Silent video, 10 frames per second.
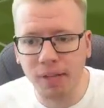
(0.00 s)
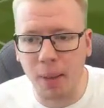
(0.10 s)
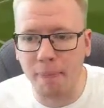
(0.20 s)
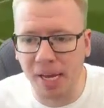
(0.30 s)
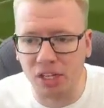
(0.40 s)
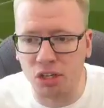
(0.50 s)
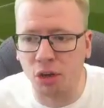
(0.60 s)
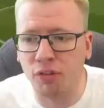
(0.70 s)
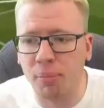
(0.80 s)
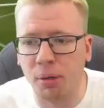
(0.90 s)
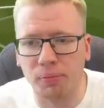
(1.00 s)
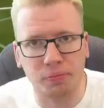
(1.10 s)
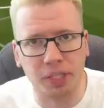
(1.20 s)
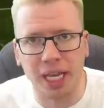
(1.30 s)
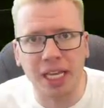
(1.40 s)
a bit tougher
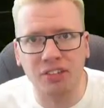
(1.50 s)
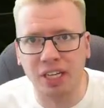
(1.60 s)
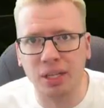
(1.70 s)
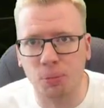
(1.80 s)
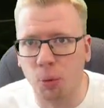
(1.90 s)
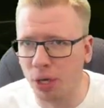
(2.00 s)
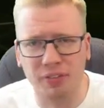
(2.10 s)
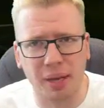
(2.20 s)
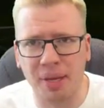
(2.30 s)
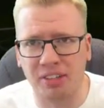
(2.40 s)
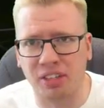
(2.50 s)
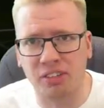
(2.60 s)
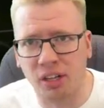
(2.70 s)
but easily won, if that makes sense.